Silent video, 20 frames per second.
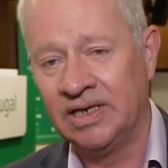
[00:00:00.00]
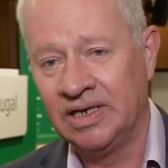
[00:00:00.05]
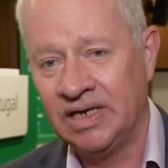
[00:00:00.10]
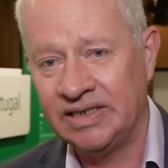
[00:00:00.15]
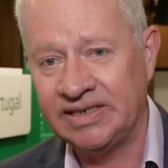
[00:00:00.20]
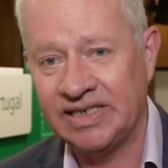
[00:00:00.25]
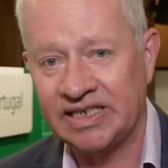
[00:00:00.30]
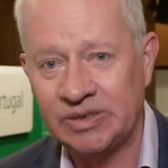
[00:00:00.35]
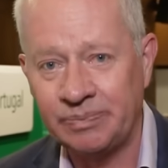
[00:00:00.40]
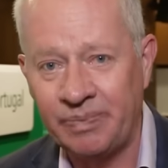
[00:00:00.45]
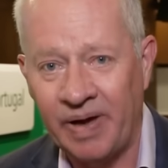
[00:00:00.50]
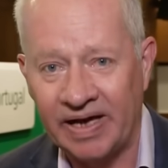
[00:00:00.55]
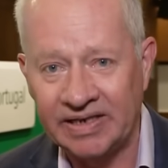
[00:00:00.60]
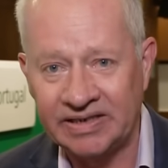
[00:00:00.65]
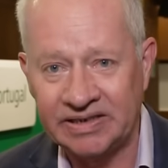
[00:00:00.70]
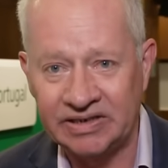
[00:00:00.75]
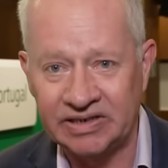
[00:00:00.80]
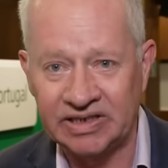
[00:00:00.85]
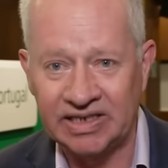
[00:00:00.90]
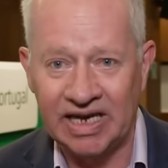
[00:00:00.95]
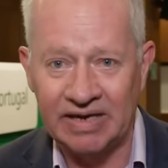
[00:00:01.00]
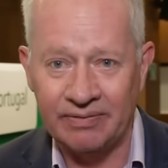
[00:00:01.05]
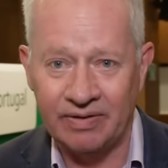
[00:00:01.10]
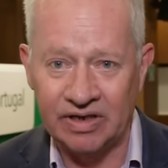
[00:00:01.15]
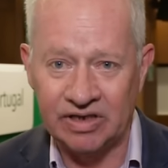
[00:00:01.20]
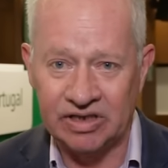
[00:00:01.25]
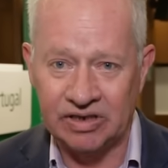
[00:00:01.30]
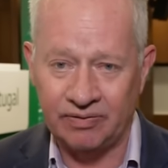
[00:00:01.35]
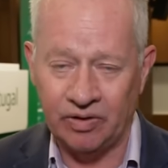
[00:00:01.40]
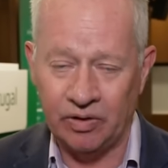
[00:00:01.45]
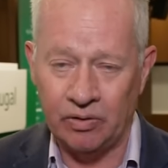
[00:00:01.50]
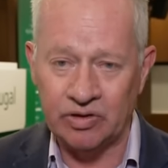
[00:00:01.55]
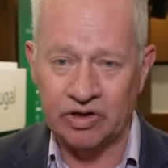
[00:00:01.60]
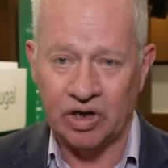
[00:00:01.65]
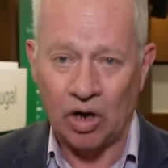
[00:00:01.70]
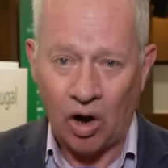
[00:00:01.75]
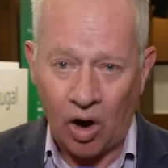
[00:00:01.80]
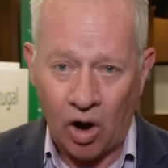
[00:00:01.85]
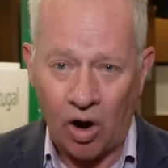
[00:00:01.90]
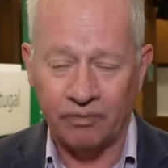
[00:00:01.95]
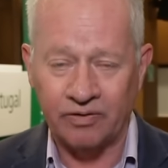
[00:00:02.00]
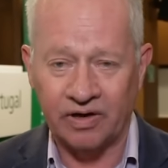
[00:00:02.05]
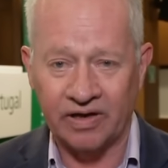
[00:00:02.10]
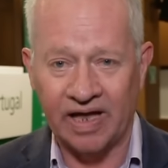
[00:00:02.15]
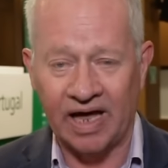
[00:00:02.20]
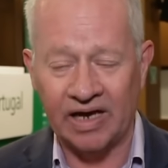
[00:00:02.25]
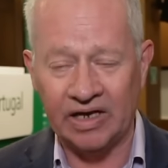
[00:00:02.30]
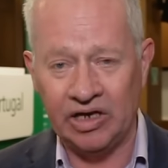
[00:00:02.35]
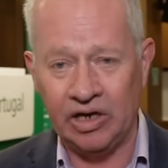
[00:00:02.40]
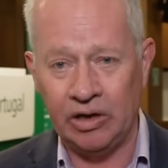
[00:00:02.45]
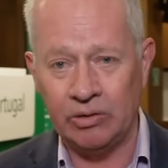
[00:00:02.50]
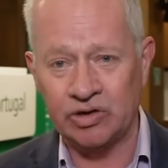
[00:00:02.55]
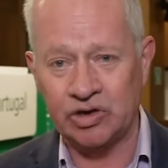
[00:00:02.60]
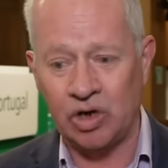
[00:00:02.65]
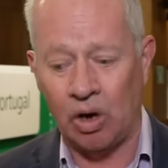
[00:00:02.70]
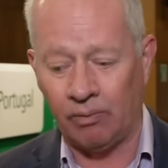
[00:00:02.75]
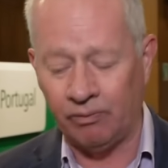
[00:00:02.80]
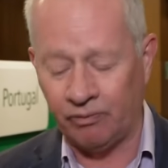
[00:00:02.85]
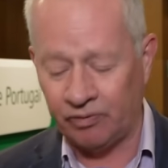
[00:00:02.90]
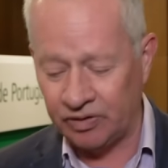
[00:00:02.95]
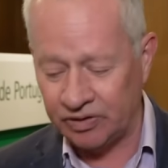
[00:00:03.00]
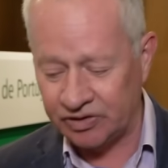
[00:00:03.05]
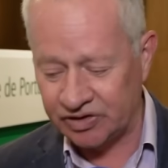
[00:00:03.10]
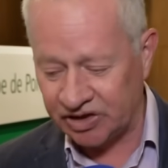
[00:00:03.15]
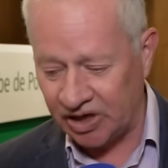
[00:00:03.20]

is expected to give interviews after that news conference.